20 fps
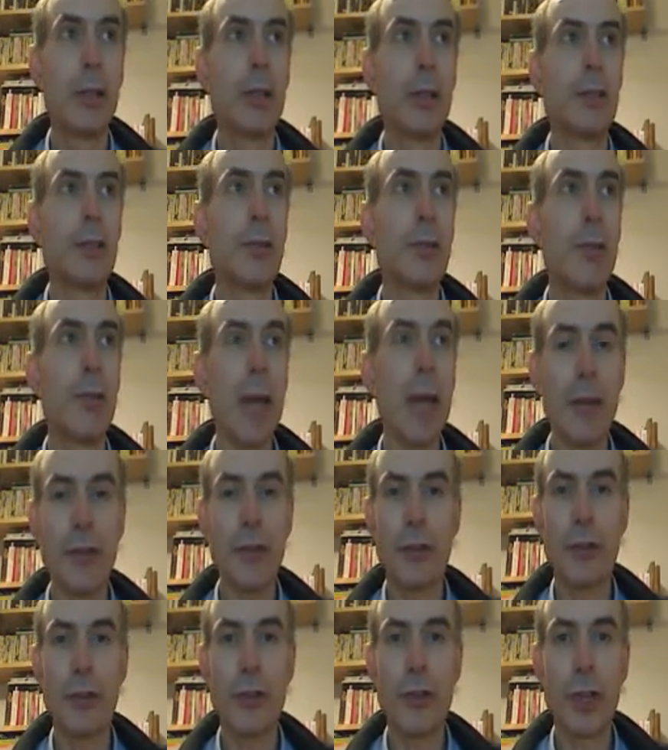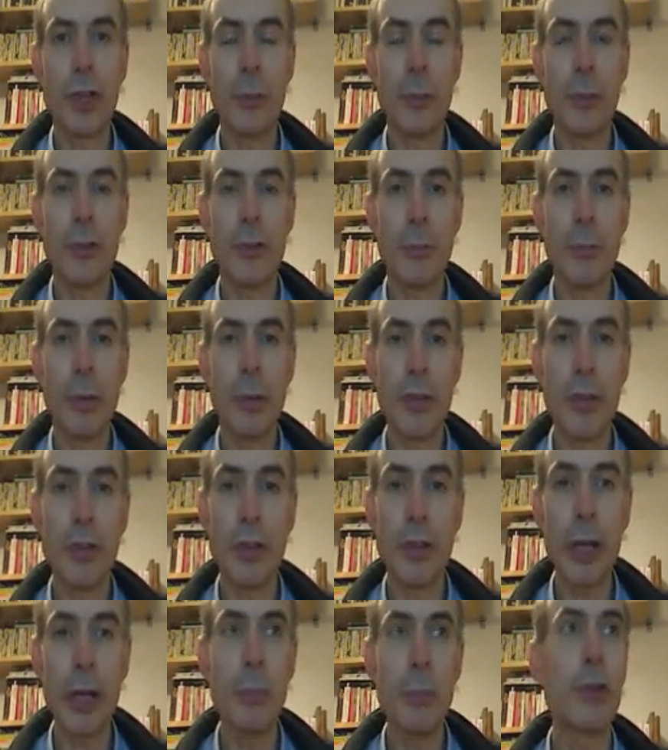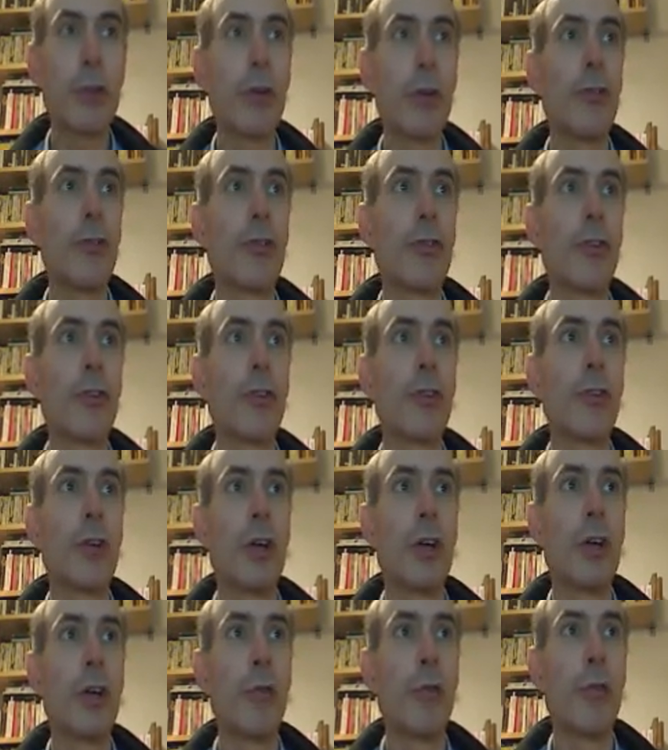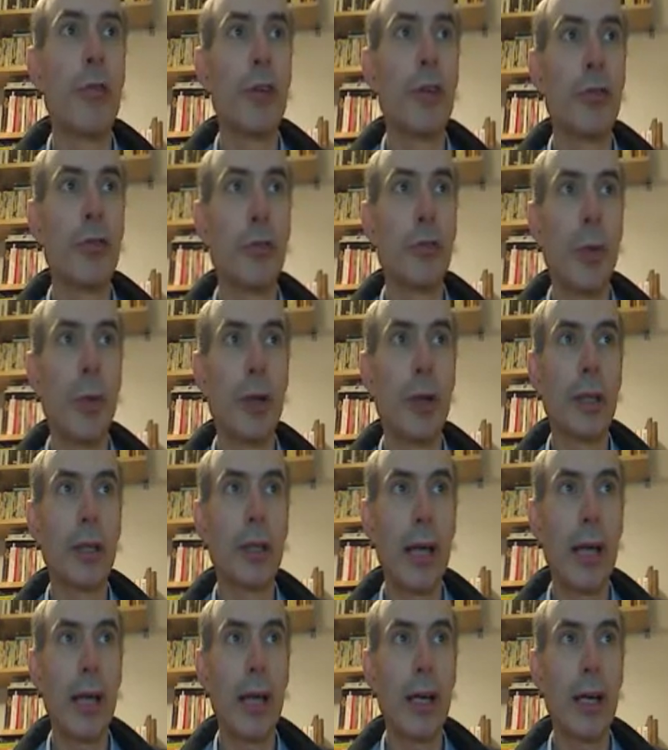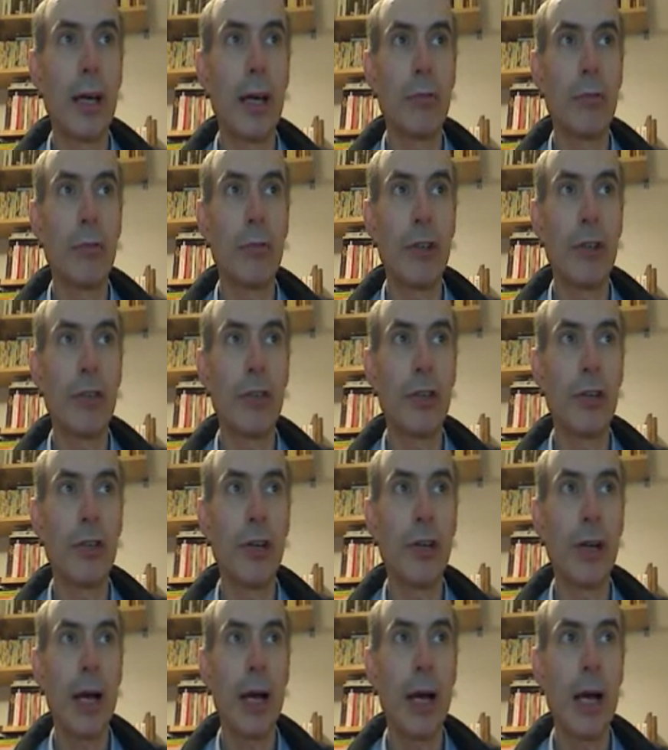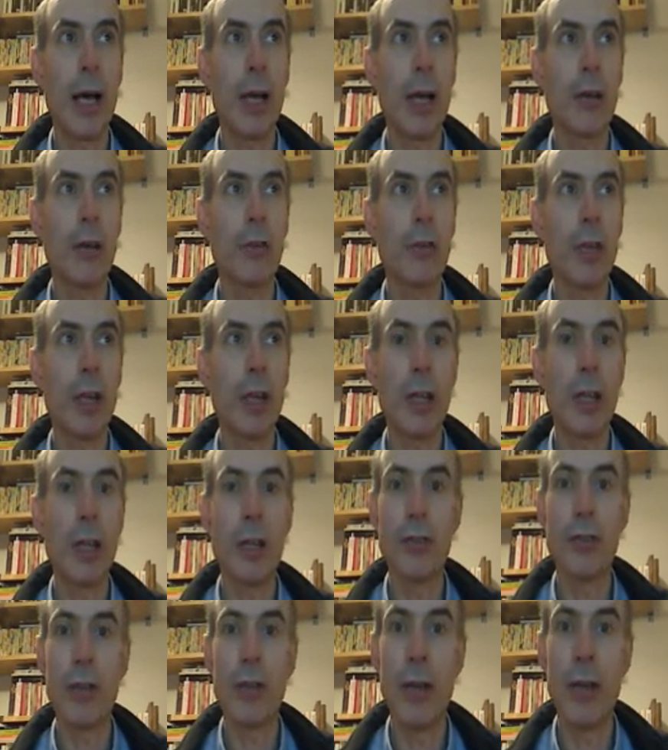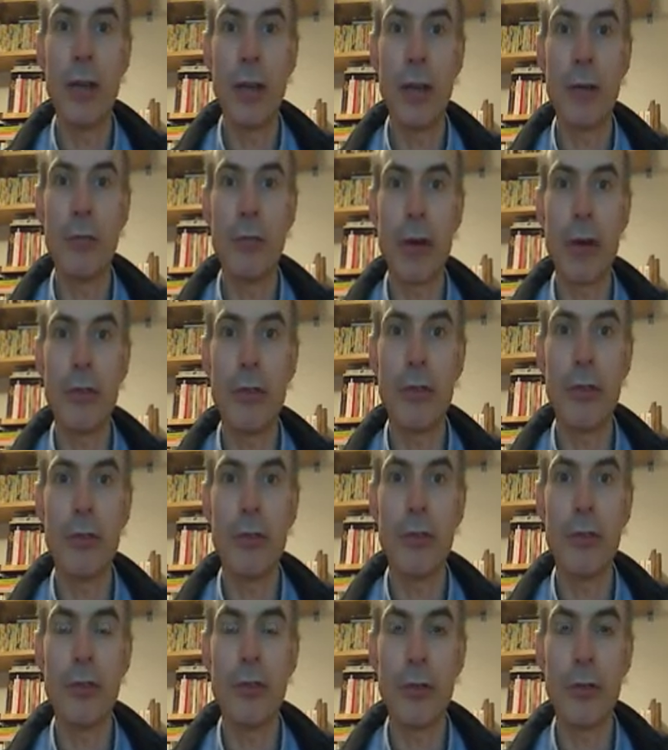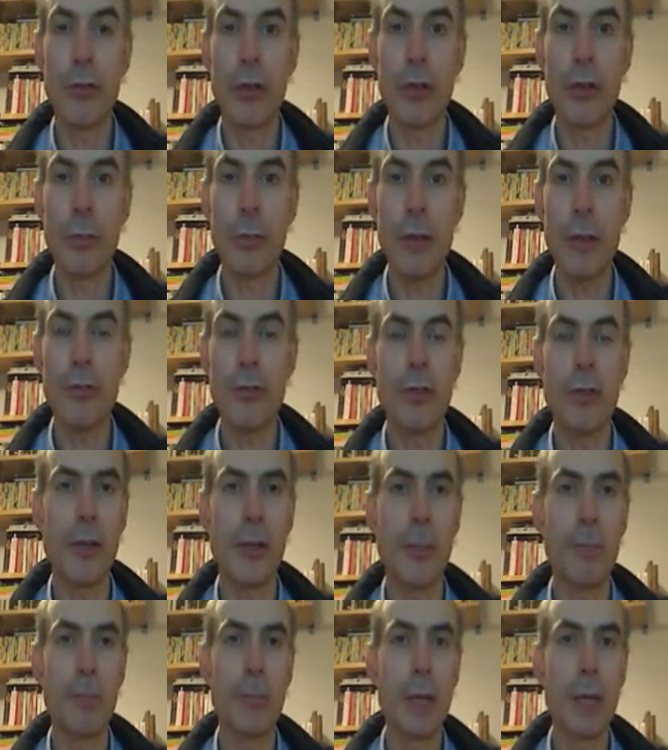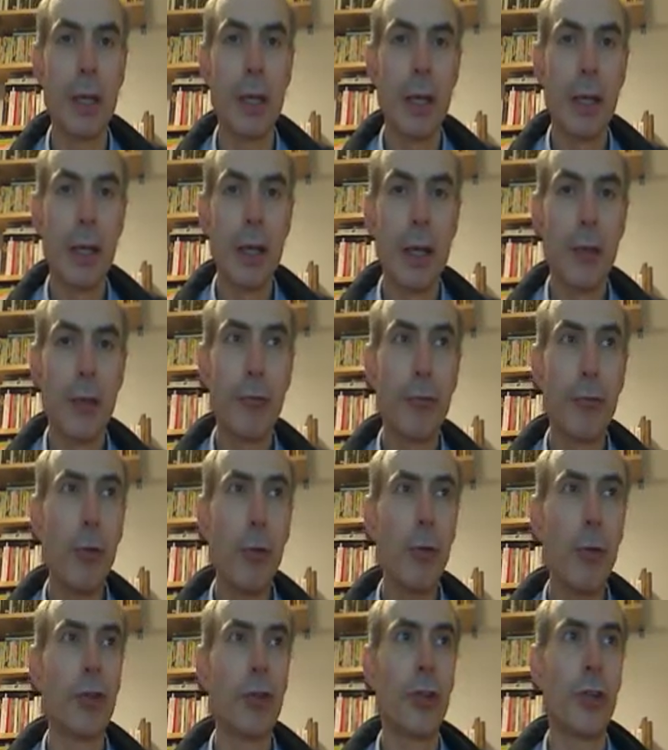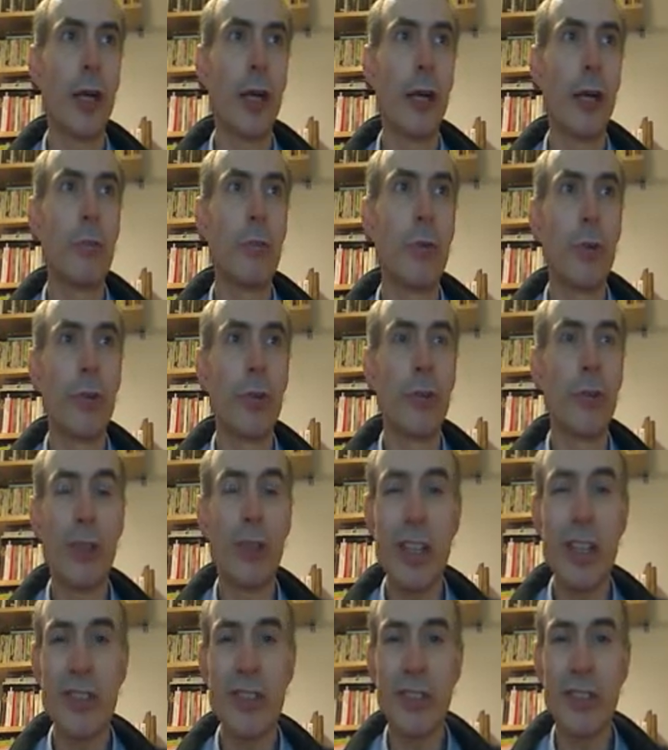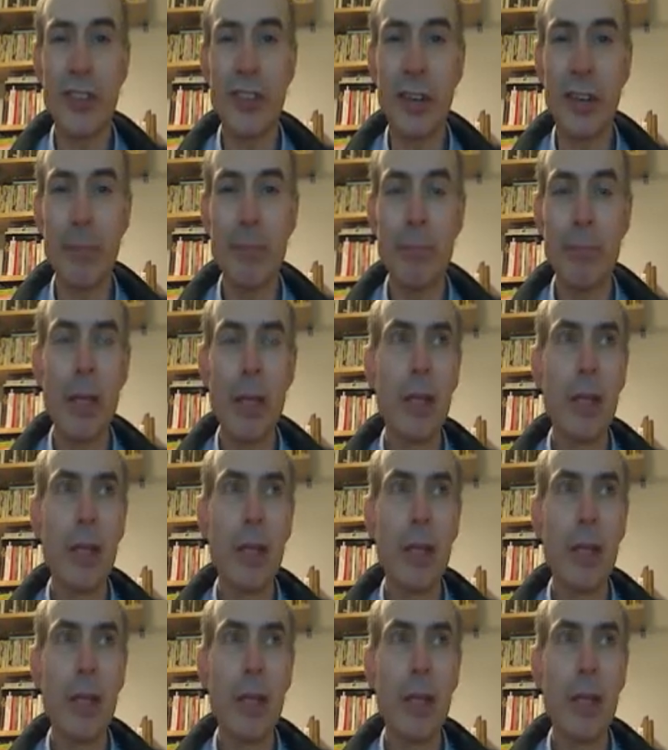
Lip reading: So that's determined by the time constant of this 1K resistor and the 10 nanofarads of the capacitor. The fall time, or the release time,